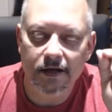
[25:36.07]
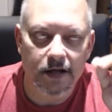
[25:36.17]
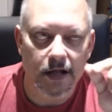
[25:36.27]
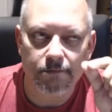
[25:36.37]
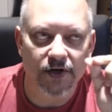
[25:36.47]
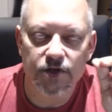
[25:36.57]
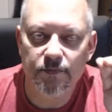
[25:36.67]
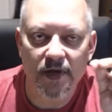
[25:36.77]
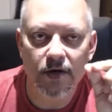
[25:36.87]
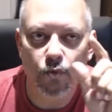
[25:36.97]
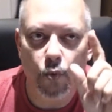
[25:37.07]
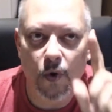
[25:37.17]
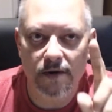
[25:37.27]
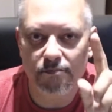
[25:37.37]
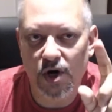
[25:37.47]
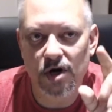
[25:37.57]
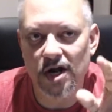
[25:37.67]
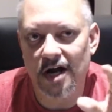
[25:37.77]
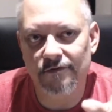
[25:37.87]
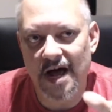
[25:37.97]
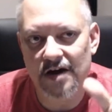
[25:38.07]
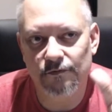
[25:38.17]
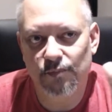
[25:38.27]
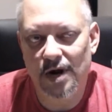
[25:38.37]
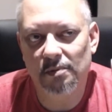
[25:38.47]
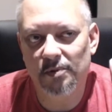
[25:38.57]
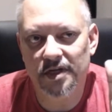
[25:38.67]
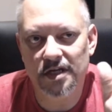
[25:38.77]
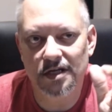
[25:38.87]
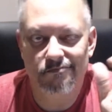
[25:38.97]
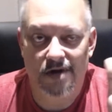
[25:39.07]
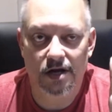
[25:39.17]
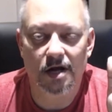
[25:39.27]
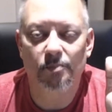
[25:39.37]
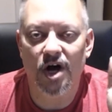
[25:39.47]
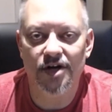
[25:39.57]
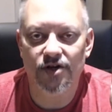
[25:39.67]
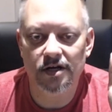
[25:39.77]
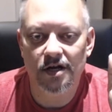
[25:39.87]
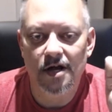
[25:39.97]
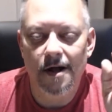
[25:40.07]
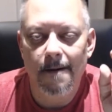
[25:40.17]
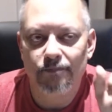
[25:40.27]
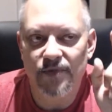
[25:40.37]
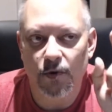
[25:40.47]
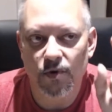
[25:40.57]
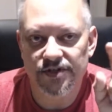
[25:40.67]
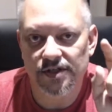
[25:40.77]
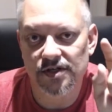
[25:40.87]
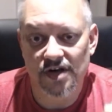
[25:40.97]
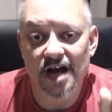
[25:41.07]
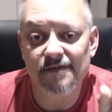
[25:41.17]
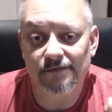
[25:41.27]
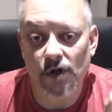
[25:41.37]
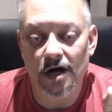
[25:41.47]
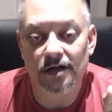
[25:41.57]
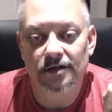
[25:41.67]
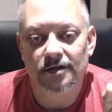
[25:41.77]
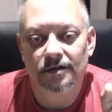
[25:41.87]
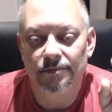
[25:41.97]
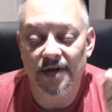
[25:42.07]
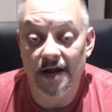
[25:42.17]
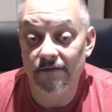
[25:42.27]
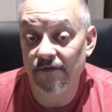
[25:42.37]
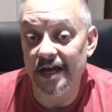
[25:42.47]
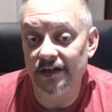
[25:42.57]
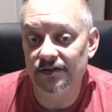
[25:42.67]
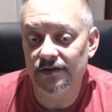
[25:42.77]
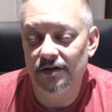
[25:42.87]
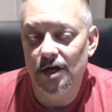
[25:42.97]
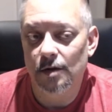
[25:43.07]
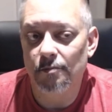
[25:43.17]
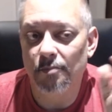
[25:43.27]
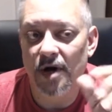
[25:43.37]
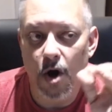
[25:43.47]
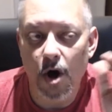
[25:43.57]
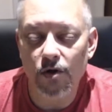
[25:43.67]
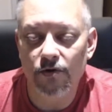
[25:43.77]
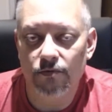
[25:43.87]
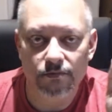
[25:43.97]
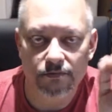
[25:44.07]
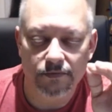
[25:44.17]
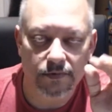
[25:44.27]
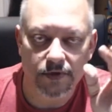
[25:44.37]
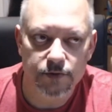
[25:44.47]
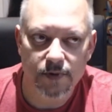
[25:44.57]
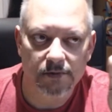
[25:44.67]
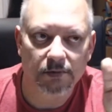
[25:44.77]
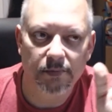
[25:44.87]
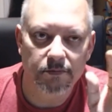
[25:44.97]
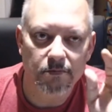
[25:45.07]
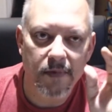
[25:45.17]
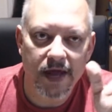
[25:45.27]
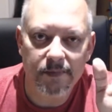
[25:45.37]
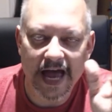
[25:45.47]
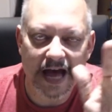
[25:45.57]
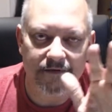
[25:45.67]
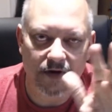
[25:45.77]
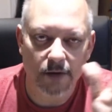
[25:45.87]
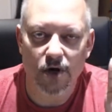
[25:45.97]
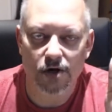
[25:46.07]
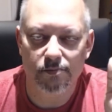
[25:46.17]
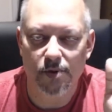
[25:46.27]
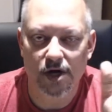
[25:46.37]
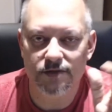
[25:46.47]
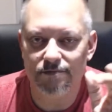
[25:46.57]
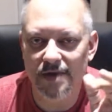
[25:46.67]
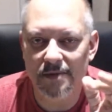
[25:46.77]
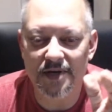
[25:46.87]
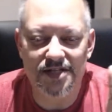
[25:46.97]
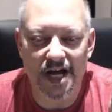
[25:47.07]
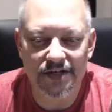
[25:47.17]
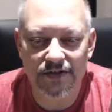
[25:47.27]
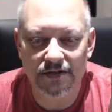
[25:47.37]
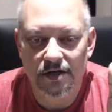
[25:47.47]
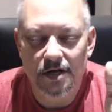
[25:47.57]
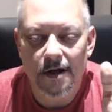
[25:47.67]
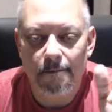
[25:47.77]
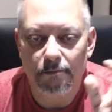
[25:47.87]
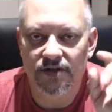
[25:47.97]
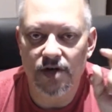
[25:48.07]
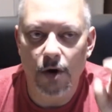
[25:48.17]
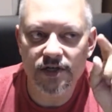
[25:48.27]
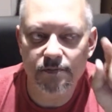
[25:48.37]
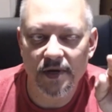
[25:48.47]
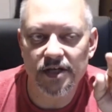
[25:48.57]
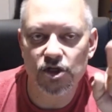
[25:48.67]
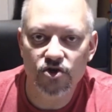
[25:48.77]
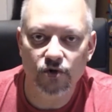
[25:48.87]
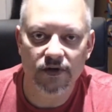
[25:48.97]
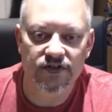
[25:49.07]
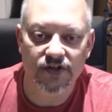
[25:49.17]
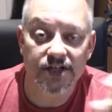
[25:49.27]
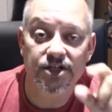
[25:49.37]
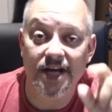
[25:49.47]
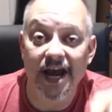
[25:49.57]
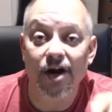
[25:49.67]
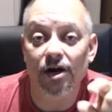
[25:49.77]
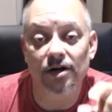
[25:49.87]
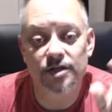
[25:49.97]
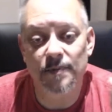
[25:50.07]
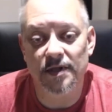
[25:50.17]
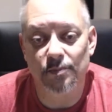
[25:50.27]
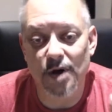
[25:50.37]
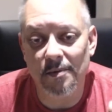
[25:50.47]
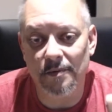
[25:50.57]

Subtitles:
there's been one part out of probably a couple hundred that was a design flaw that I fixed. But there's probably maybe out of a couple hundred parts, maybe a dozen, but it's always been user installation error that's been the problem.